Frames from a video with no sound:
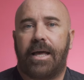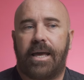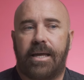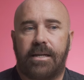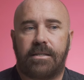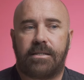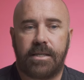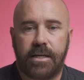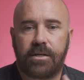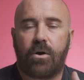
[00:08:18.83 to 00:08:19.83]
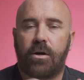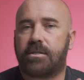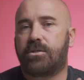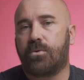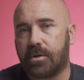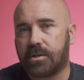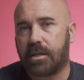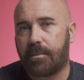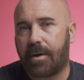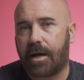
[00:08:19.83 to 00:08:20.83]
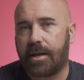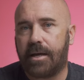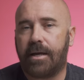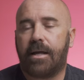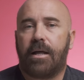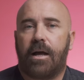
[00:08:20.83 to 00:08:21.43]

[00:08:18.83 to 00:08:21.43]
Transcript: It did cause sores on the body.